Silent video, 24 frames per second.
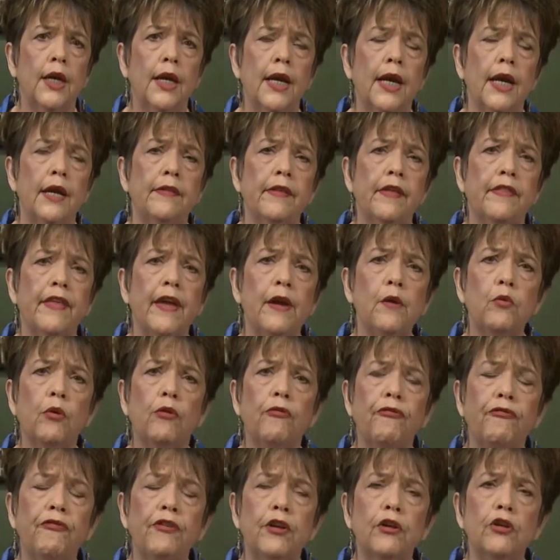and that they will
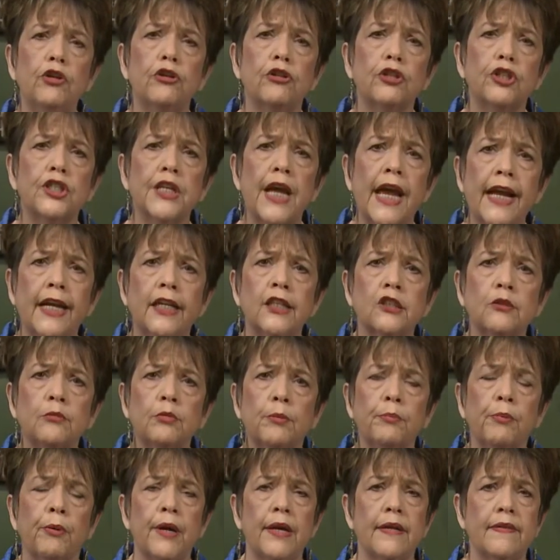feel your tangible
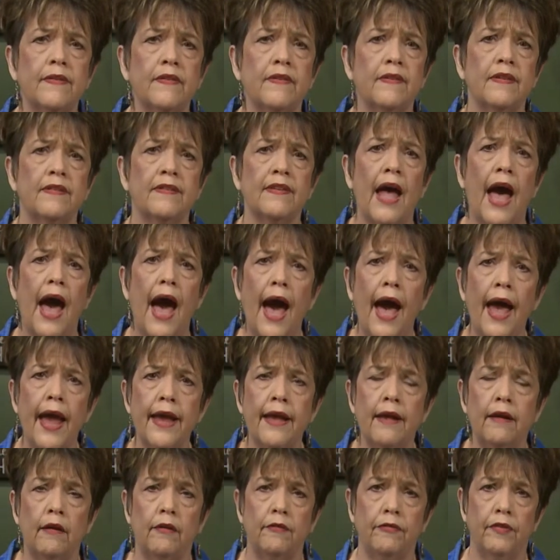presence as I
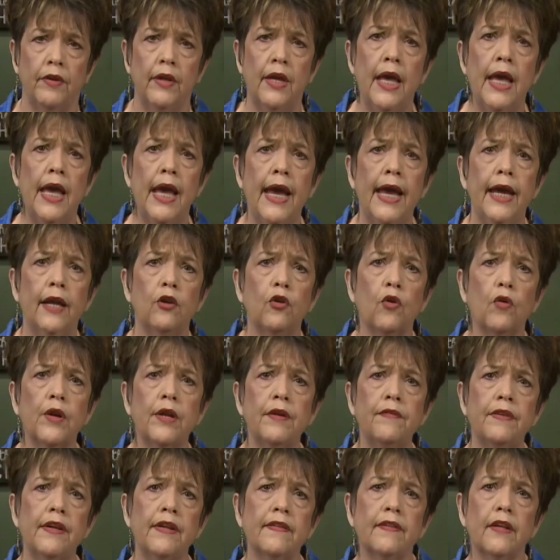have. And Lord,
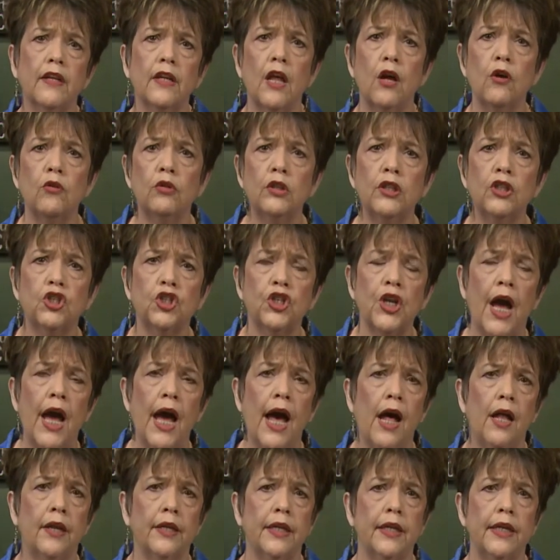even as a lonely
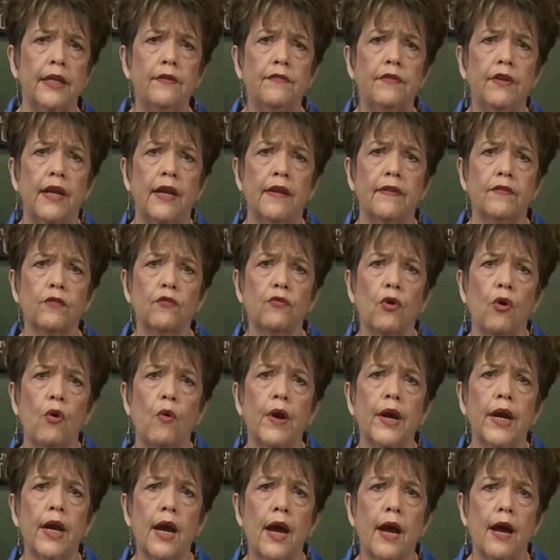child, and even as
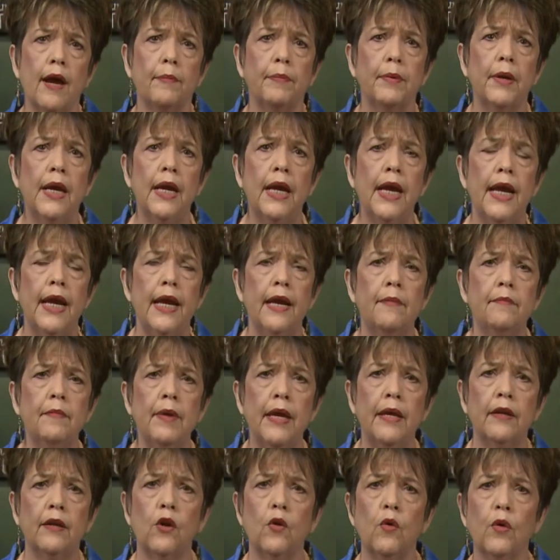growing up
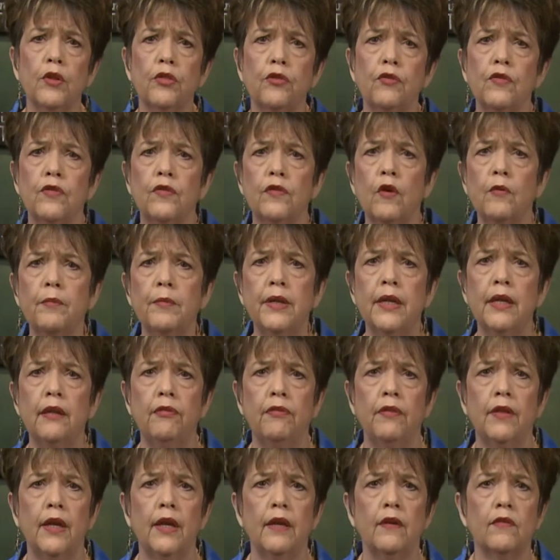and going through so many
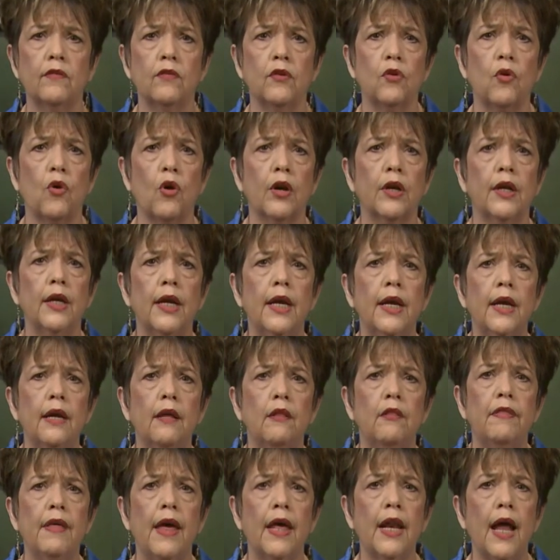things, Lord,
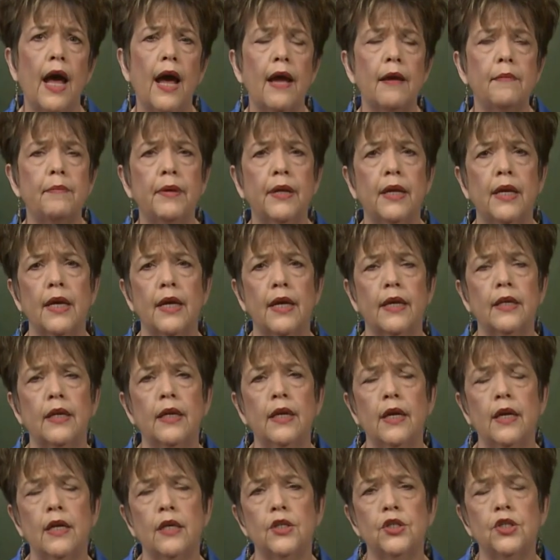that I begin
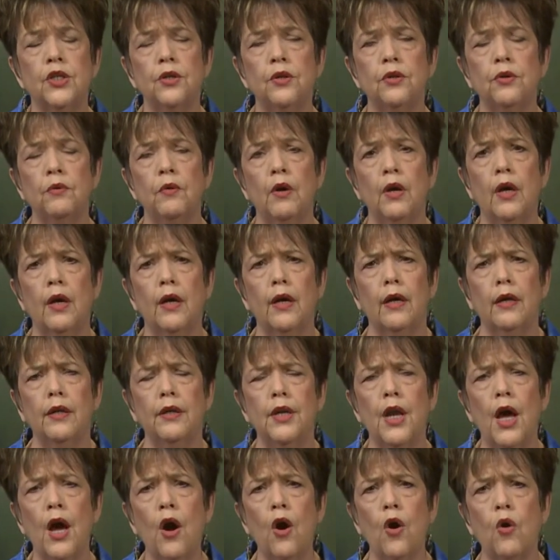to
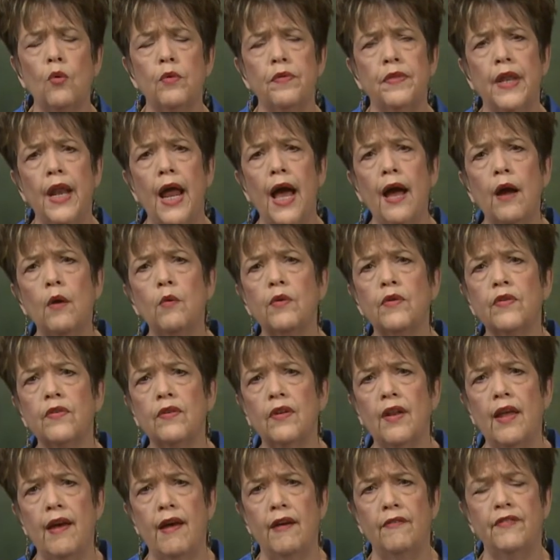know that I was
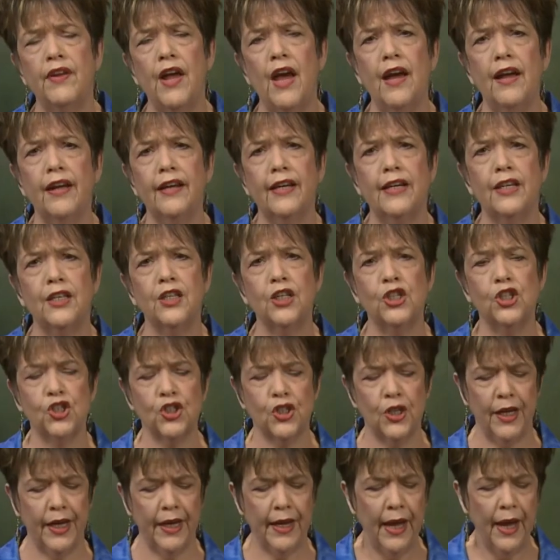loved
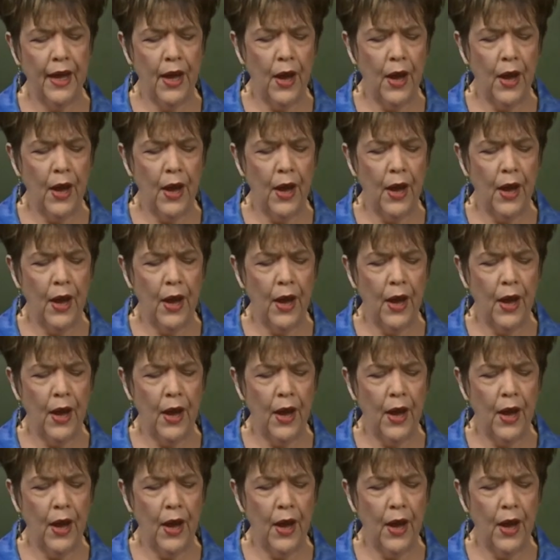unconditionally.